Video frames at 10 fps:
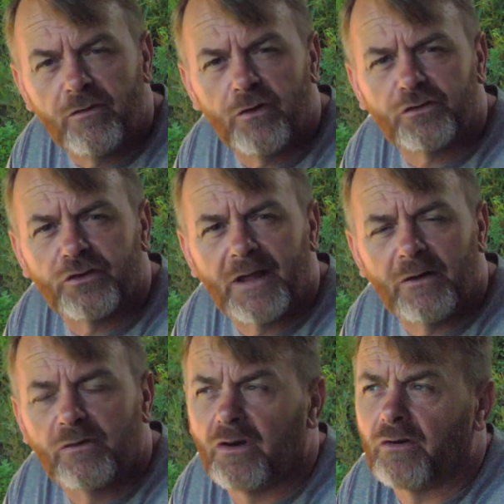also
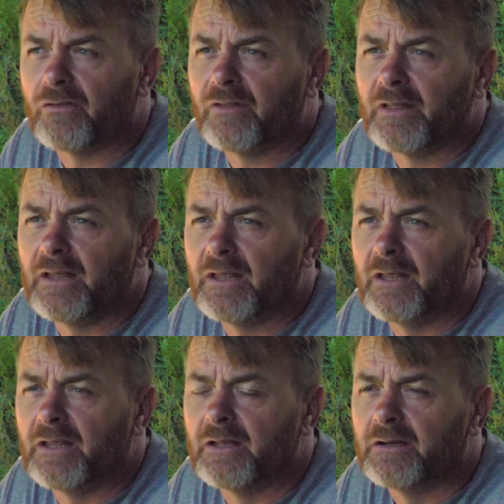now got
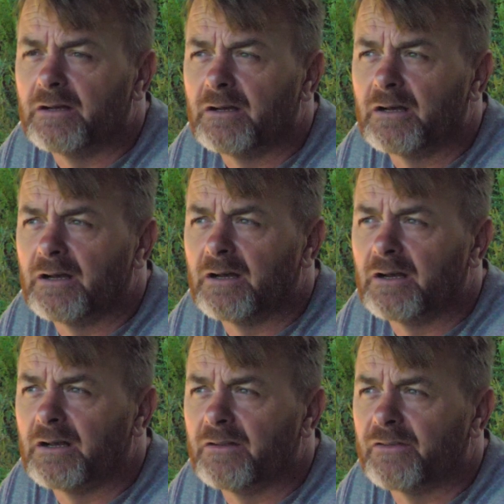the
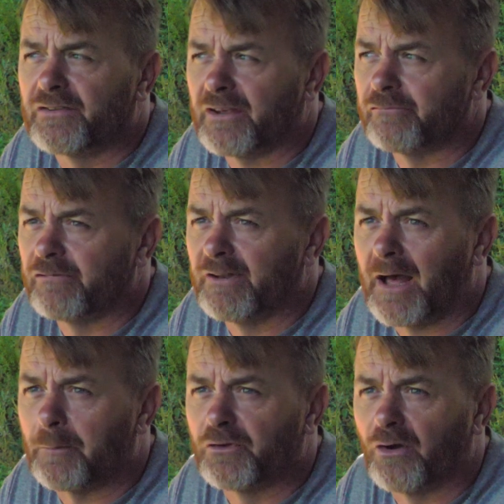secondary
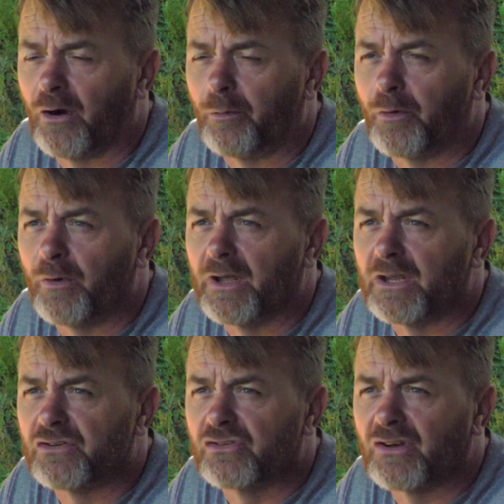laptop,
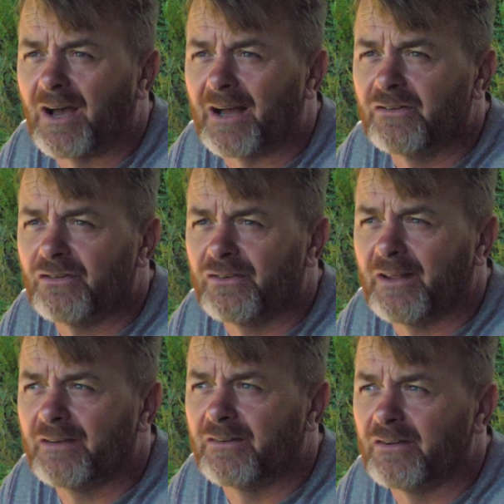which I just
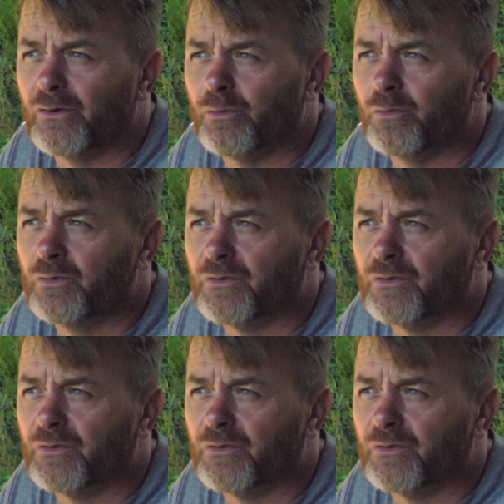tend to use